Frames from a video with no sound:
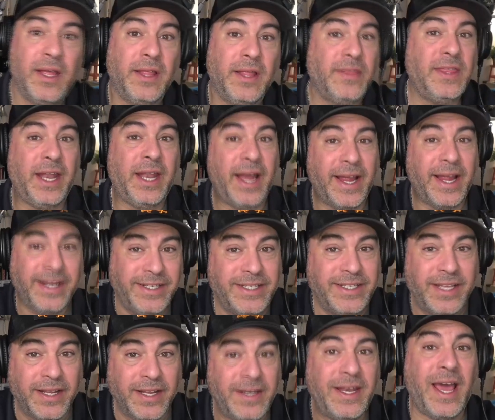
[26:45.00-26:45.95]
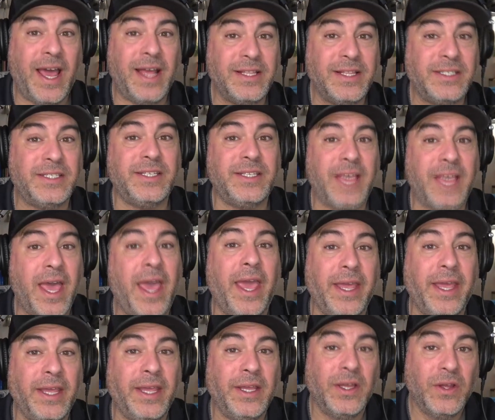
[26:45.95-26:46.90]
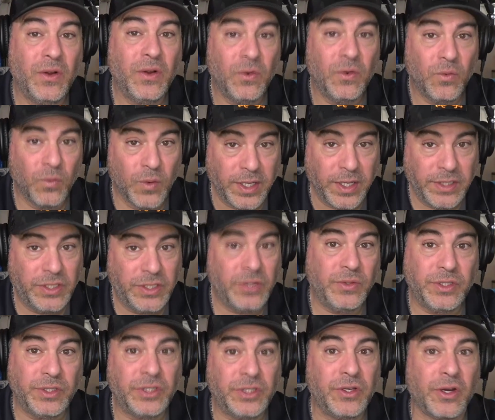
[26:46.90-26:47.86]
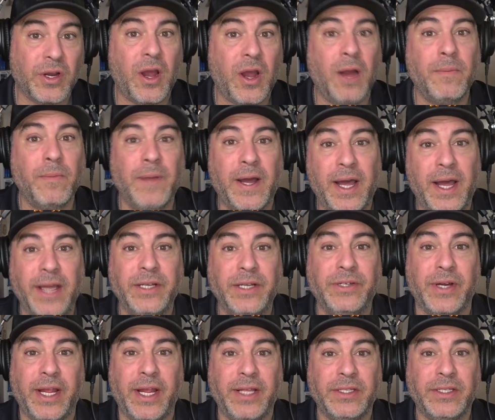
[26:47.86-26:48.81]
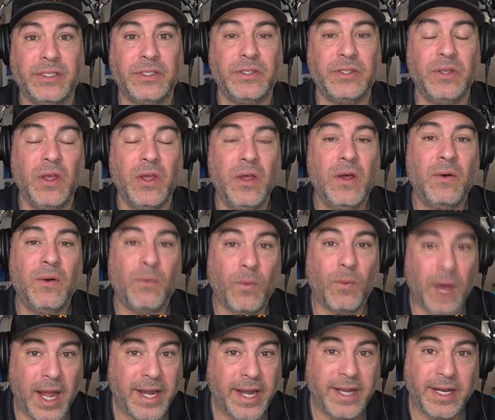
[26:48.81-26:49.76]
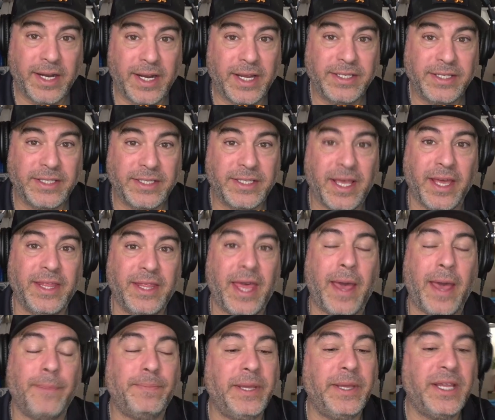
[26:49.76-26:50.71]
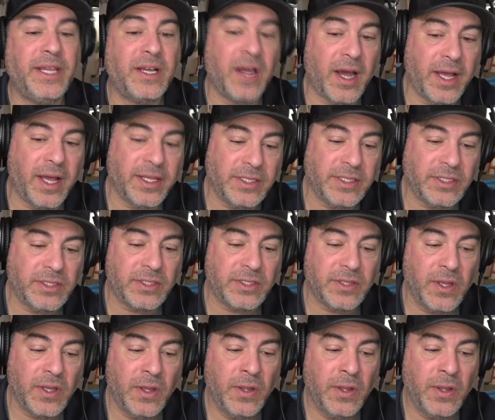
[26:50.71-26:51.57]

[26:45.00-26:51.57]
that I did not say reduce your carbohydrates. Why did I say that? Because